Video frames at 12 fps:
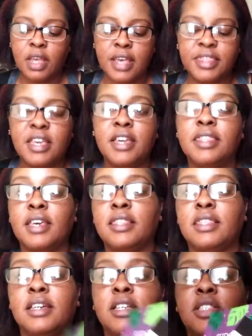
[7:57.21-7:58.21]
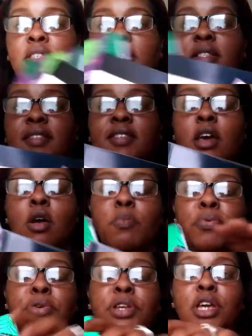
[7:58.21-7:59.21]
I think that these can sell
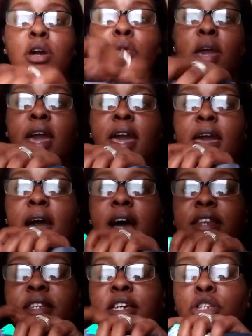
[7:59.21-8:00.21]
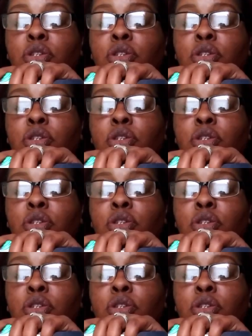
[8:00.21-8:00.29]
pretty okay. I did